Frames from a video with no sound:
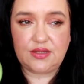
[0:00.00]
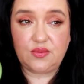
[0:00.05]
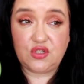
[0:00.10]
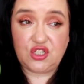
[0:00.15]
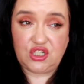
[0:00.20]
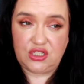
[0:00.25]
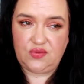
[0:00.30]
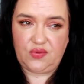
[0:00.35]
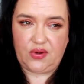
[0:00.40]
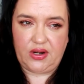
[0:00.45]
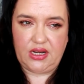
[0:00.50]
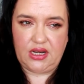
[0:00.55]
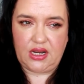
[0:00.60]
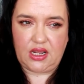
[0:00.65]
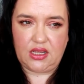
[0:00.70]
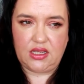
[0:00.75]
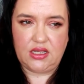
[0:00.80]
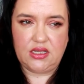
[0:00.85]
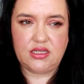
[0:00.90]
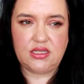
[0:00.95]
which is very
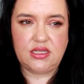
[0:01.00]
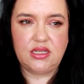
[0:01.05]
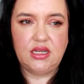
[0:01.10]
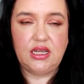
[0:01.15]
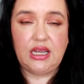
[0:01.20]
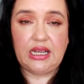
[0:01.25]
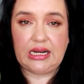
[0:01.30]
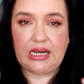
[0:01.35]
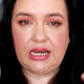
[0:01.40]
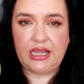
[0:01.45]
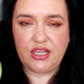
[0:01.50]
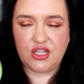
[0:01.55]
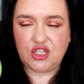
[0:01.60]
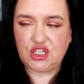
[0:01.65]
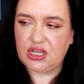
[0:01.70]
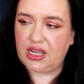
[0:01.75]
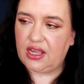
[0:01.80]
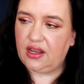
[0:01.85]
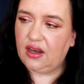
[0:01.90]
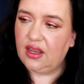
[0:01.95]
nice, a clear
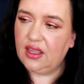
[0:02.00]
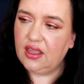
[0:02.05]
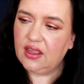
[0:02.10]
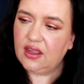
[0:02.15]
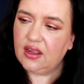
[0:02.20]
gel.